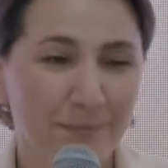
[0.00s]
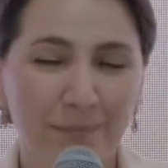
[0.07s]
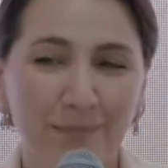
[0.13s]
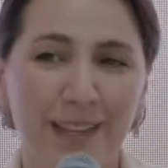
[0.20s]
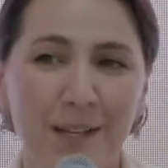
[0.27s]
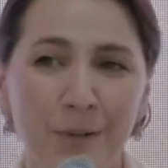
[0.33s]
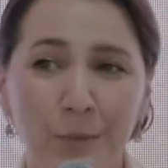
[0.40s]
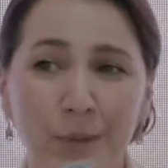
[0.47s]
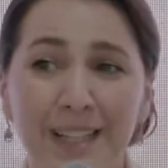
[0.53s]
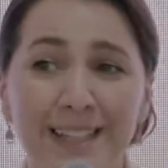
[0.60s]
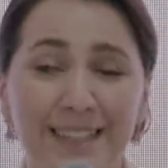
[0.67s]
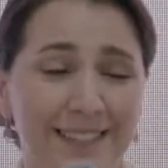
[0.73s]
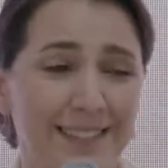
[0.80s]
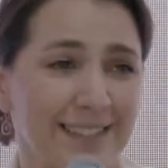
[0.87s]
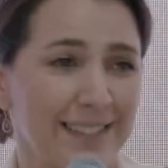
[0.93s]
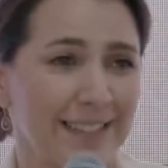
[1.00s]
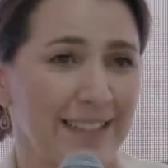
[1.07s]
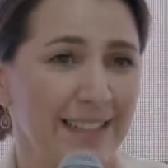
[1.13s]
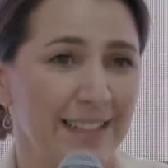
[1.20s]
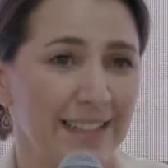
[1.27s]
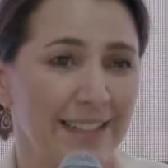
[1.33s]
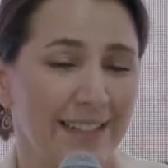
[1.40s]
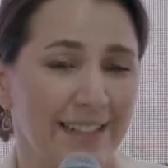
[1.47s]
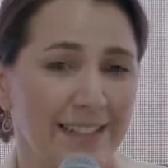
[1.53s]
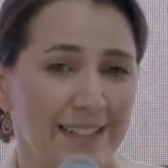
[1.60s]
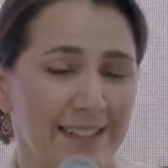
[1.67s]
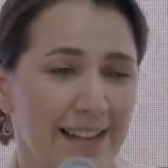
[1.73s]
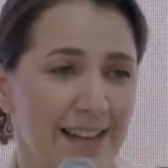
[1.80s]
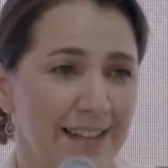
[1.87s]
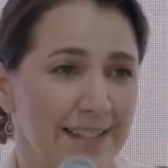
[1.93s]
We like to see us
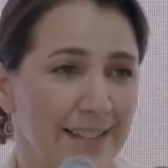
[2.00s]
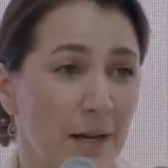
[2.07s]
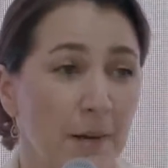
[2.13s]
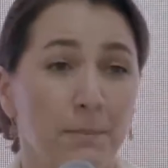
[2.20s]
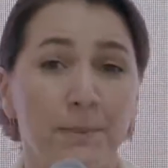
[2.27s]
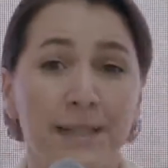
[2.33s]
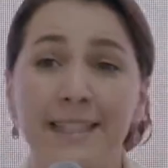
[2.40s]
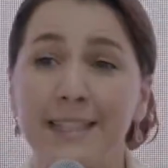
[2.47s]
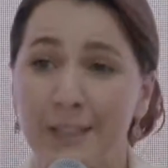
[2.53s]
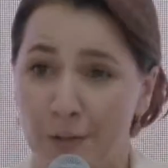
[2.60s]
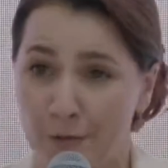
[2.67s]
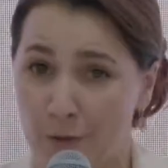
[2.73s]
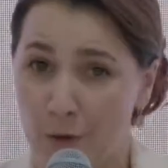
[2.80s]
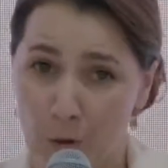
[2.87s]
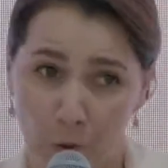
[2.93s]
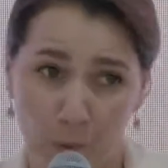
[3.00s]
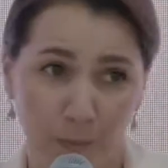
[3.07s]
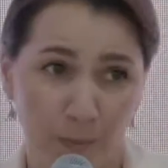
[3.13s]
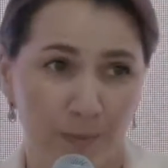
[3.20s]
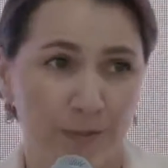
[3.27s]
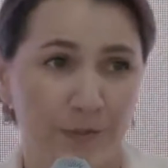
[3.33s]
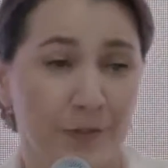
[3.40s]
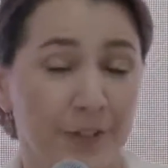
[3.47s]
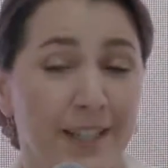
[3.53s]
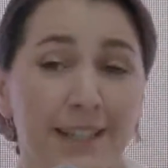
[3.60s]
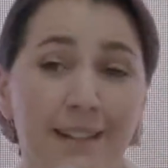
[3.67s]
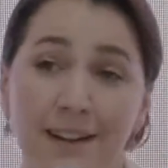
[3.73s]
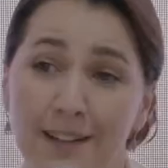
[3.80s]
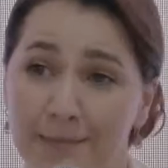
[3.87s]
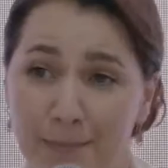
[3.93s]
as a beacon of hope for the
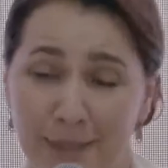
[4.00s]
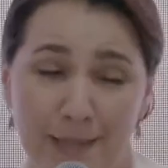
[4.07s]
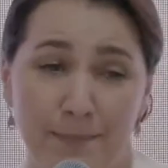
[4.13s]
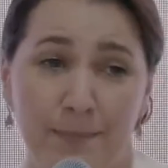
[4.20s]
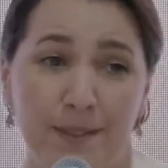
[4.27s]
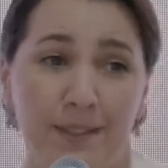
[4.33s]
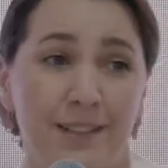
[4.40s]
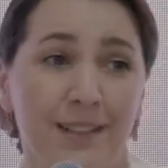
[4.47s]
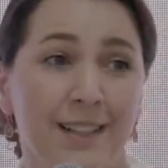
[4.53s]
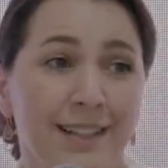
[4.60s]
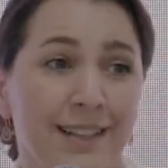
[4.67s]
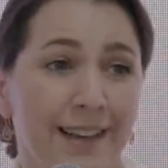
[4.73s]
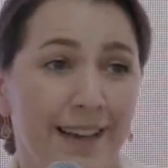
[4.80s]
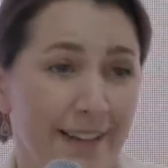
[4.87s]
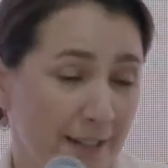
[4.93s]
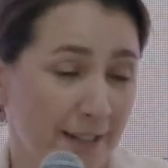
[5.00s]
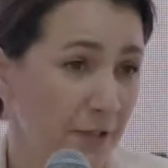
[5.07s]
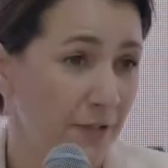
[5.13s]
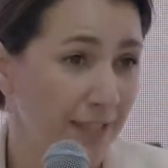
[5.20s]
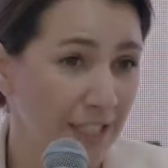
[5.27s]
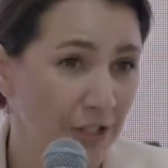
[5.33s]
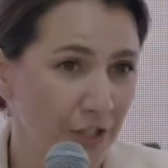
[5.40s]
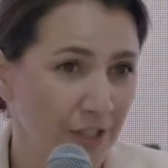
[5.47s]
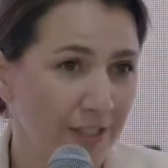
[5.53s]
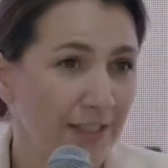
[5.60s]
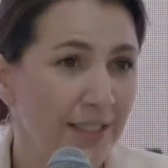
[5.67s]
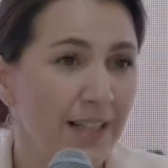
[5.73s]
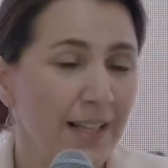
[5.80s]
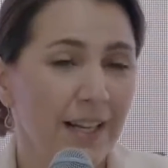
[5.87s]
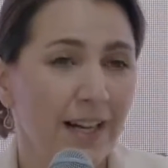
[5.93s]
young people in our region,
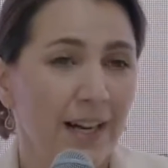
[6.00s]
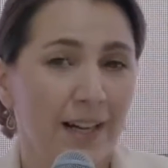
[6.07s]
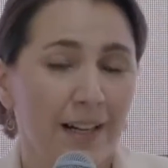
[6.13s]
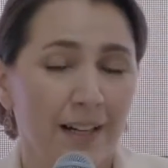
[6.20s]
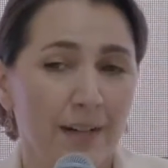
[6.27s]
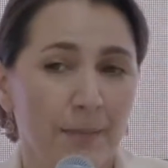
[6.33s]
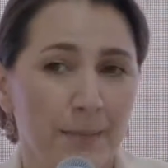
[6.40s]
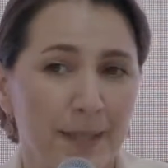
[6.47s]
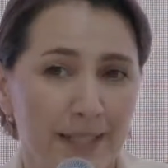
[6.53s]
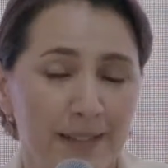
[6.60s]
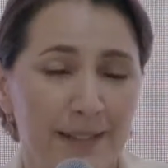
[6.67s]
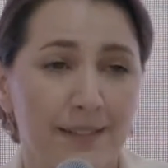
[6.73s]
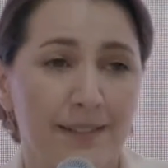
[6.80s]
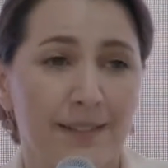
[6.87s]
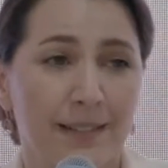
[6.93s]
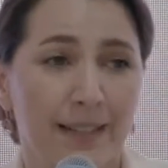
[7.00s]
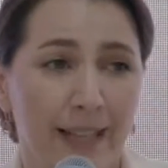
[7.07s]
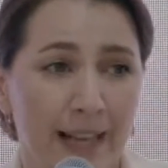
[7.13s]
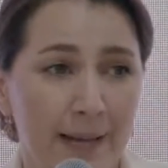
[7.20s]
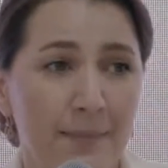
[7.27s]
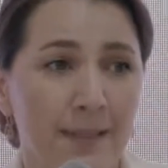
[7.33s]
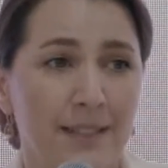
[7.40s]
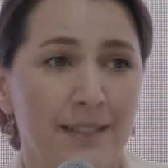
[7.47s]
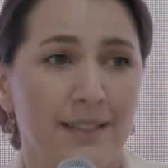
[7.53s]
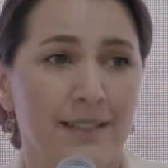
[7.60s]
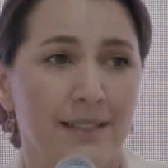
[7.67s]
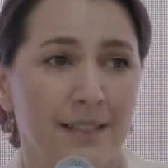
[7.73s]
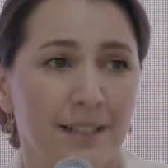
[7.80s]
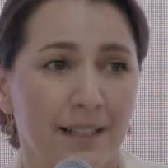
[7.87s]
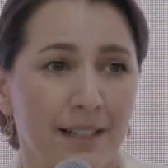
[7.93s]
because
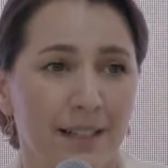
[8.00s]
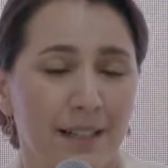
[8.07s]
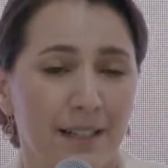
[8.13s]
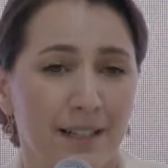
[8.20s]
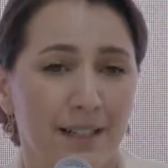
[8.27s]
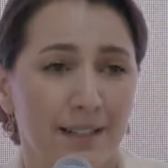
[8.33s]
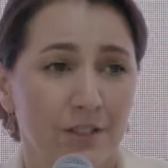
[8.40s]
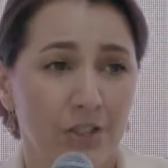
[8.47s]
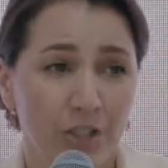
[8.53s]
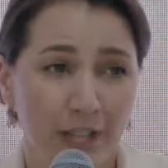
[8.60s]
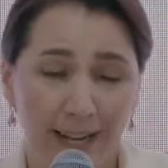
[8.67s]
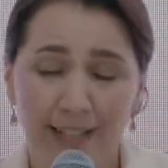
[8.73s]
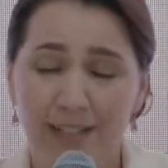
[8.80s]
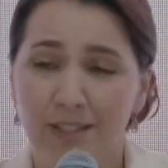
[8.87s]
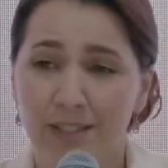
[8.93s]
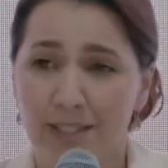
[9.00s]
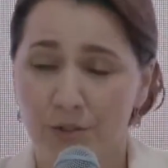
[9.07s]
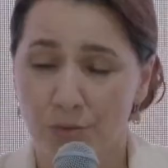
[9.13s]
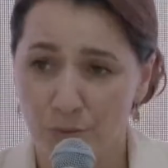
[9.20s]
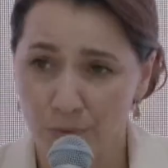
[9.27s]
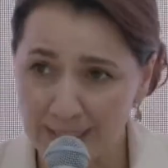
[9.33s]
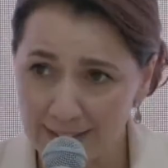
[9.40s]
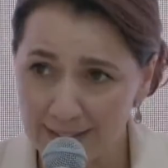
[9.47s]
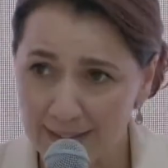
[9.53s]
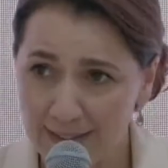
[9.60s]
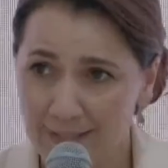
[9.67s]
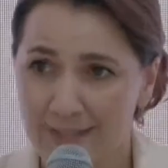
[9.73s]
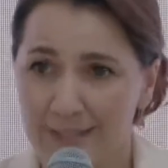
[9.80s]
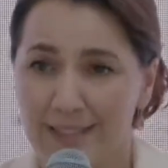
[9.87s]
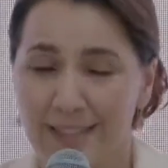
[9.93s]
climate change is real.
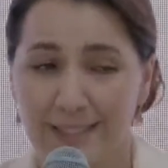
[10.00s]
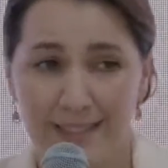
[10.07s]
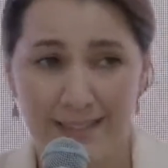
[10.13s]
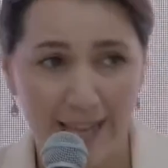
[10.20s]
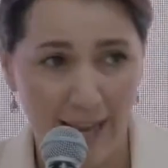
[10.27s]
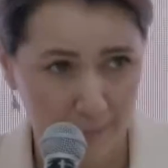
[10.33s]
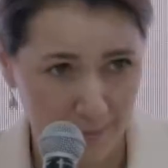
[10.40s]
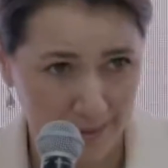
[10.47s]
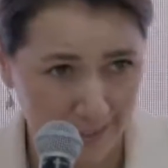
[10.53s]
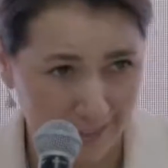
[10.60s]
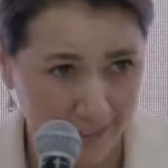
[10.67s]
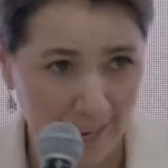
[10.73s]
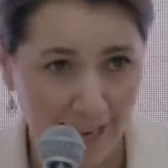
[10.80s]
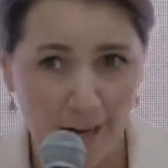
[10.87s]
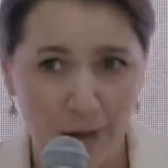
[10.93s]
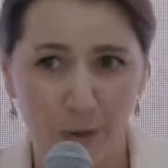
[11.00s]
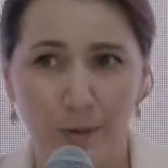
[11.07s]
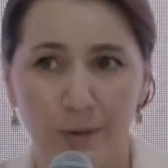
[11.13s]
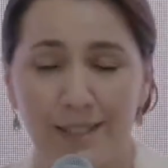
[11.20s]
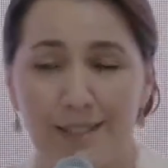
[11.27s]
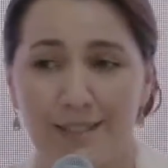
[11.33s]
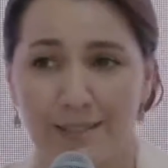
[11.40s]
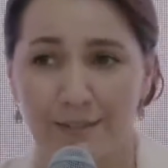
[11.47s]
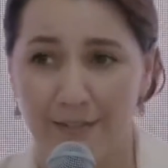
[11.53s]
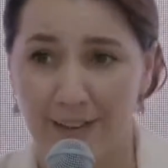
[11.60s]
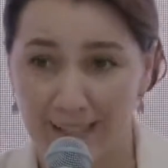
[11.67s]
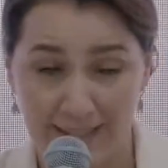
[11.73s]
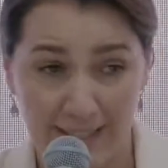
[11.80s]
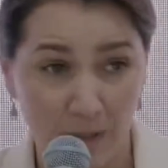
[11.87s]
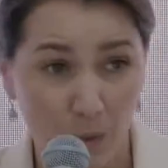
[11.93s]
It is happening now. It is
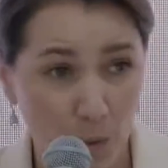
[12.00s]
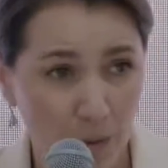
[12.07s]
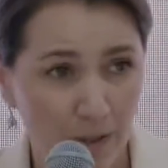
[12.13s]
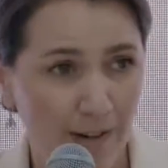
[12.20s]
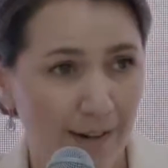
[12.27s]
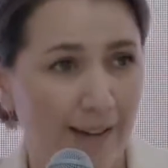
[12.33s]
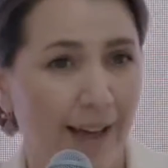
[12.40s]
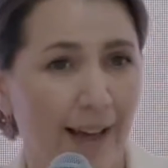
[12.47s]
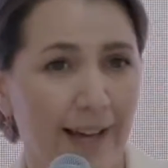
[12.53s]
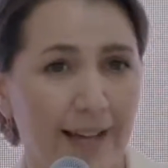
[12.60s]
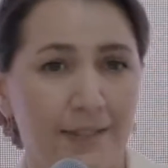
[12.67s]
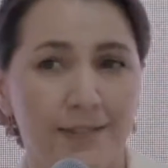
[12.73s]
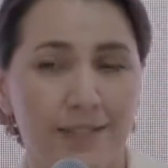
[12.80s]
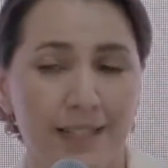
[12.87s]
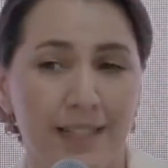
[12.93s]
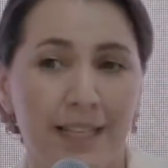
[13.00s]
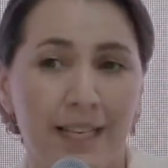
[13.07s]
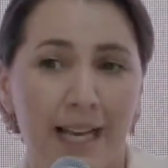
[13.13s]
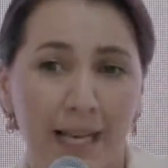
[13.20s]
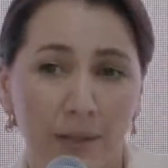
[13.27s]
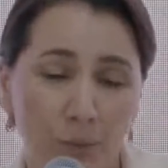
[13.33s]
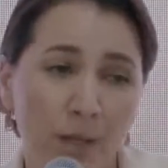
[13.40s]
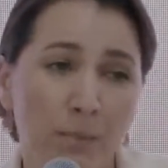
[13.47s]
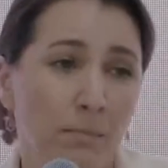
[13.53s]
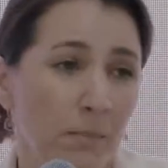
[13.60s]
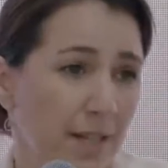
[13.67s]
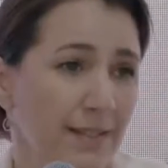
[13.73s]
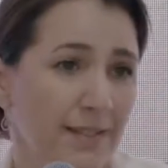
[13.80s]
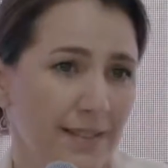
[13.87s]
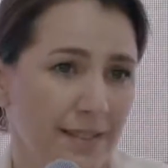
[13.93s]
affecting all our lives, and we
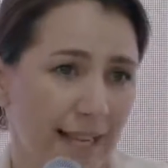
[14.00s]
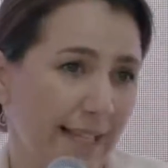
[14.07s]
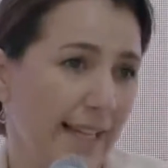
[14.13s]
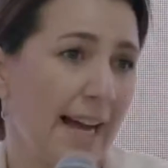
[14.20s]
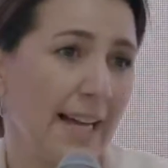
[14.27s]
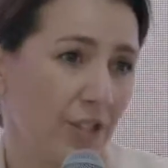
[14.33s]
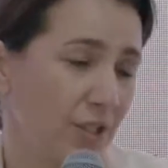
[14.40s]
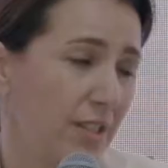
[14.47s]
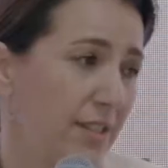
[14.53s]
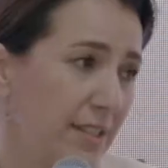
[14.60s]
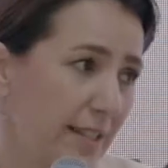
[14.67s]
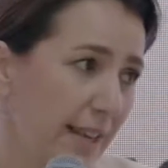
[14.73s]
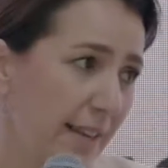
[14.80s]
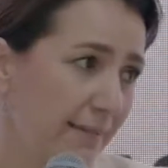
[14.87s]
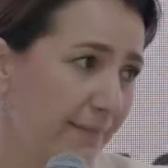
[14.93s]
must take action today.